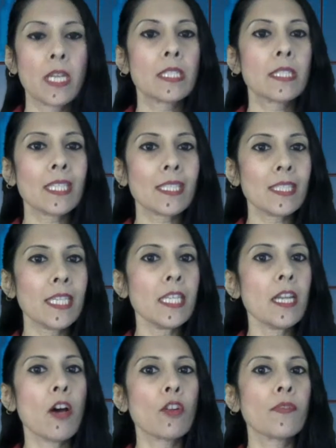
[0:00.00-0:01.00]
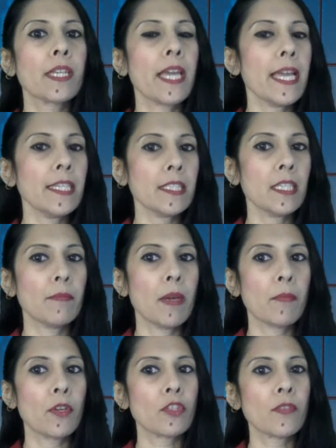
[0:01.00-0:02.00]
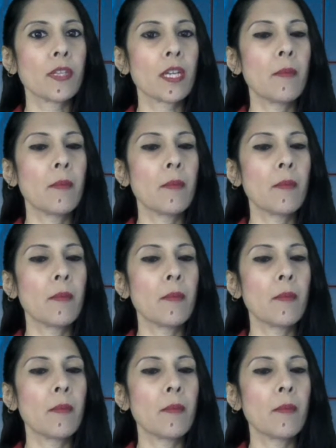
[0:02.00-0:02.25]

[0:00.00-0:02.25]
16 out of the 18 members of the